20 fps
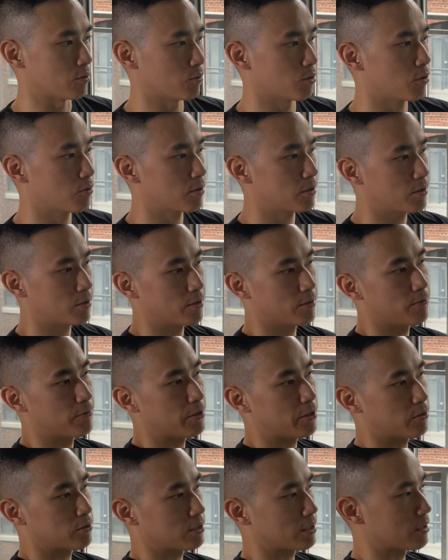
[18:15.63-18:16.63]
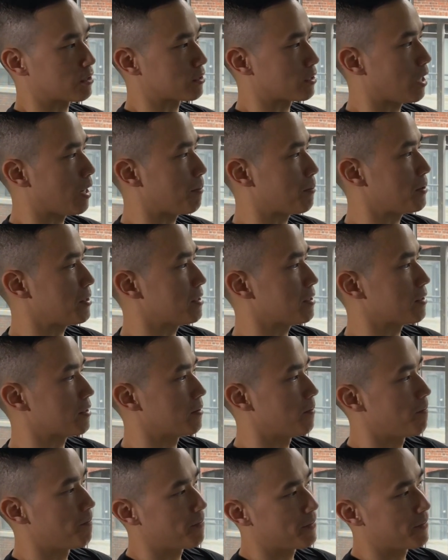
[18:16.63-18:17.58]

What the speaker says: rower. Her video is at the top here.